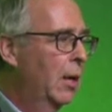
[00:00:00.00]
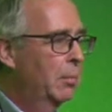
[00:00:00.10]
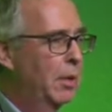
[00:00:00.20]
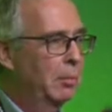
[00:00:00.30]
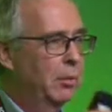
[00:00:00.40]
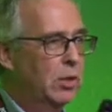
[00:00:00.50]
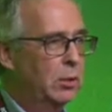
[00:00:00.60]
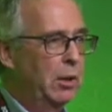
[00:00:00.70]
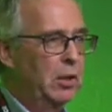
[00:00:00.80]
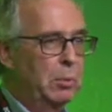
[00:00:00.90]
be able to
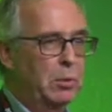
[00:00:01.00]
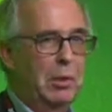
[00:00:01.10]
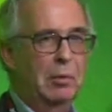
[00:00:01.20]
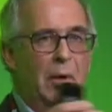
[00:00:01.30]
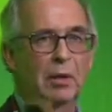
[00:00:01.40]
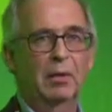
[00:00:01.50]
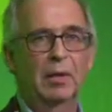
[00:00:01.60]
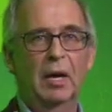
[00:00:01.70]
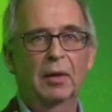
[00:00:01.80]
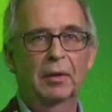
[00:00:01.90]
switch between one or
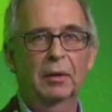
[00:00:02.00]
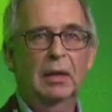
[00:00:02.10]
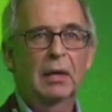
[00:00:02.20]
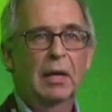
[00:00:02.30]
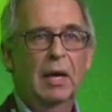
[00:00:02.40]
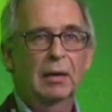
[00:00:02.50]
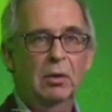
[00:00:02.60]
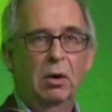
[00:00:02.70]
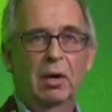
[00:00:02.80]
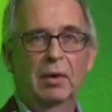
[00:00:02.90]
the other and
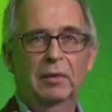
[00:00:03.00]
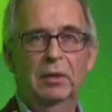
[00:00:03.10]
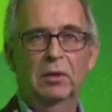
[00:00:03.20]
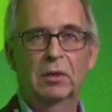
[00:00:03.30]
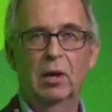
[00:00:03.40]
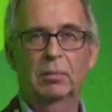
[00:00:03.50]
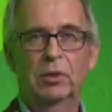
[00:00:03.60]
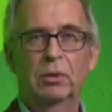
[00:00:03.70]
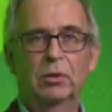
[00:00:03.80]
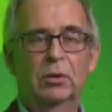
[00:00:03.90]
not have an
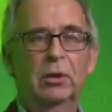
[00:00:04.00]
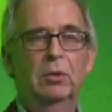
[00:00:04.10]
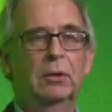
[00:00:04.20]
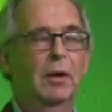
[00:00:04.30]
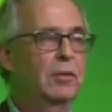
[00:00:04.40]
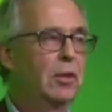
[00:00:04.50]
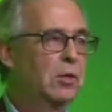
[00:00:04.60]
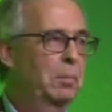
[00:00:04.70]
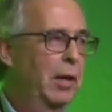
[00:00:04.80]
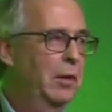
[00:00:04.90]
interruption. So they don't have to
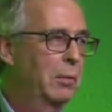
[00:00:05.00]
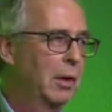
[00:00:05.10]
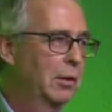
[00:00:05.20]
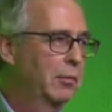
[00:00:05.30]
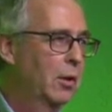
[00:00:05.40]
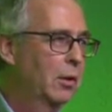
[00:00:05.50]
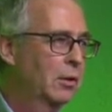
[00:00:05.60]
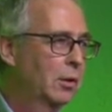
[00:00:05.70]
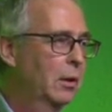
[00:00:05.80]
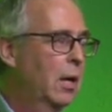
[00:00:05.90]
explain where they've got
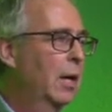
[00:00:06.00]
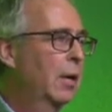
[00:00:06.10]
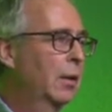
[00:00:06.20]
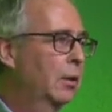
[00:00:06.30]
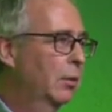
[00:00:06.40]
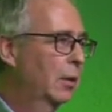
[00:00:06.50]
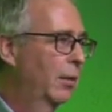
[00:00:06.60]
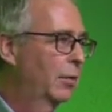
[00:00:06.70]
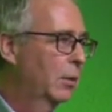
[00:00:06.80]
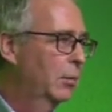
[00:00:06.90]
to, they don't
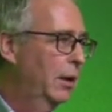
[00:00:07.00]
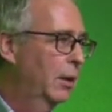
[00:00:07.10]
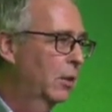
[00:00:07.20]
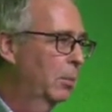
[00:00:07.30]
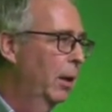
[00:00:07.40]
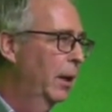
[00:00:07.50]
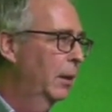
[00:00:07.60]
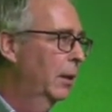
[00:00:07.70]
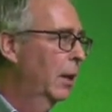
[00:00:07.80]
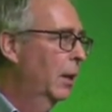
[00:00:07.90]
have to
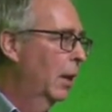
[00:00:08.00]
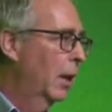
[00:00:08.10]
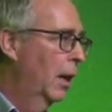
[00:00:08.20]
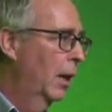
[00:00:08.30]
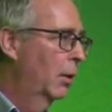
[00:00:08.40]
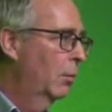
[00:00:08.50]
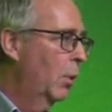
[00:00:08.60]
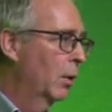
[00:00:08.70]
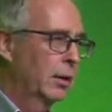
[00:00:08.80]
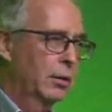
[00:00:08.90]
re-explain
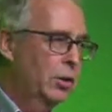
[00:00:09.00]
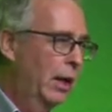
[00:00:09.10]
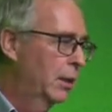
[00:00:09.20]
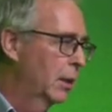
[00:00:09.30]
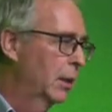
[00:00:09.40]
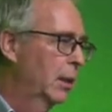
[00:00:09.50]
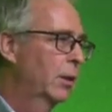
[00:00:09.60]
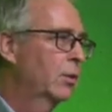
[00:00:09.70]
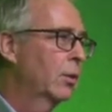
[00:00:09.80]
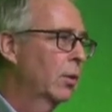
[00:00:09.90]
what their trade-in
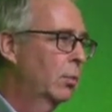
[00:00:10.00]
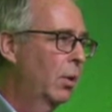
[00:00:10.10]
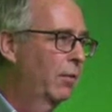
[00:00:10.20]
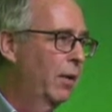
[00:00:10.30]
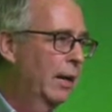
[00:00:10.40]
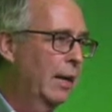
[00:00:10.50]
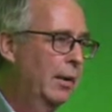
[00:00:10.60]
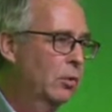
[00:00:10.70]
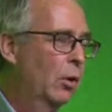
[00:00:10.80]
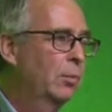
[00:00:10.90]
is or what
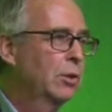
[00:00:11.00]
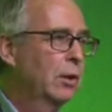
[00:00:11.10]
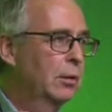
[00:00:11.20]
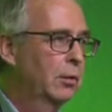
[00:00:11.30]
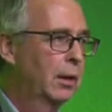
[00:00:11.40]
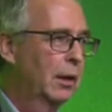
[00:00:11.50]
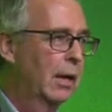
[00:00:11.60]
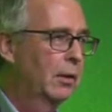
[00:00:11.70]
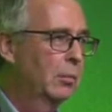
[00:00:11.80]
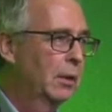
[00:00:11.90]
finance option they're looking
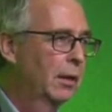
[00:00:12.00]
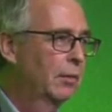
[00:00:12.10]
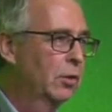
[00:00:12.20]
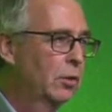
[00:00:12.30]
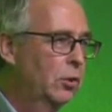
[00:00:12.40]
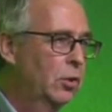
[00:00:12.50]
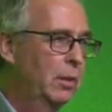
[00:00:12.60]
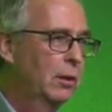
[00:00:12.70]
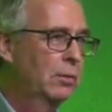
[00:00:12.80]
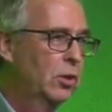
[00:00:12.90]
at or whatever. So they should be
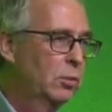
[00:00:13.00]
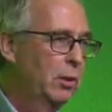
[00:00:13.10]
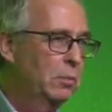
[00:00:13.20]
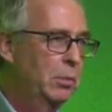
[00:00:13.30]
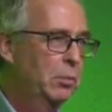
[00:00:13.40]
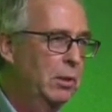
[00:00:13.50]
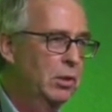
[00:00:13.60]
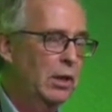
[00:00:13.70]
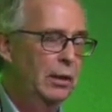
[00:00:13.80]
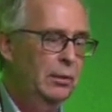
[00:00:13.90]
able to switch between
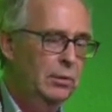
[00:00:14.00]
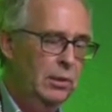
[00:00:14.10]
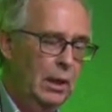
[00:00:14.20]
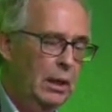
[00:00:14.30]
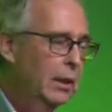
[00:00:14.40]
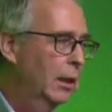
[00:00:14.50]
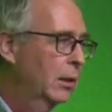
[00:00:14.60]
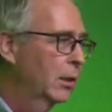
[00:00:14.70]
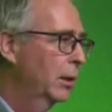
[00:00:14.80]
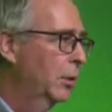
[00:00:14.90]
channels
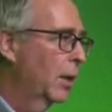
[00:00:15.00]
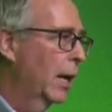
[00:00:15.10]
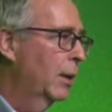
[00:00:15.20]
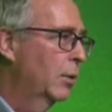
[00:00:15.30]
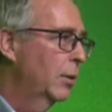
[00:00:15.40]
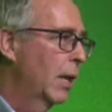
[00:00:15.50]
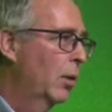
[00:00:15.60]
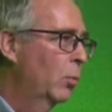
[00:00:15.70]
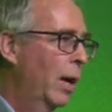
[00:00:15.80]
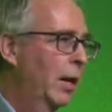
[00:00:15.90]
easily, and you can't do
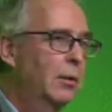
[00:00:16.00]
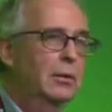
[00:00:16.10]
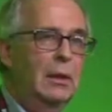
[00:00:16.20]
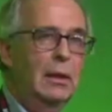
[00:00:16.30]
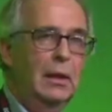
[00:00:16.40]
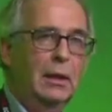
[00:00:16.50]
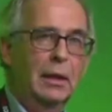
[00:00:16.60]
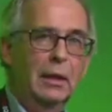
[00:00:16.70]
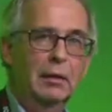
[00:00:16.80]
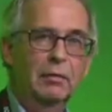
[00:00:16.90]
that well
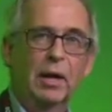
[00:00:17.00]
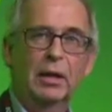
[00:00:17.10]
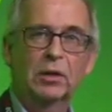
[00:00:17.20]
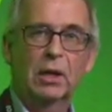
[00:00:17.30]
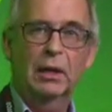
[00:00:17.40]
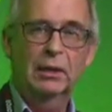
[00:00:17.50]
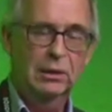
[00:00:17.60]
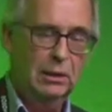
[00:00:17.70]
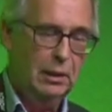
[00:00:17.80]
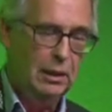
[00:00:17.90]
in a franchised
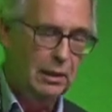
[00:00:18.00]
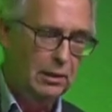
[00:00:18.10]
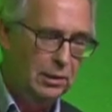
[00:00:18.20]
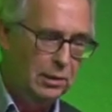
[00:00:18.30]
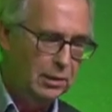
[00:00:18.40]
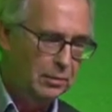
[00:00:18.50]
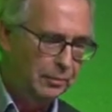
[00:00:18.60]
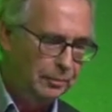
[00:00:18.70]
system.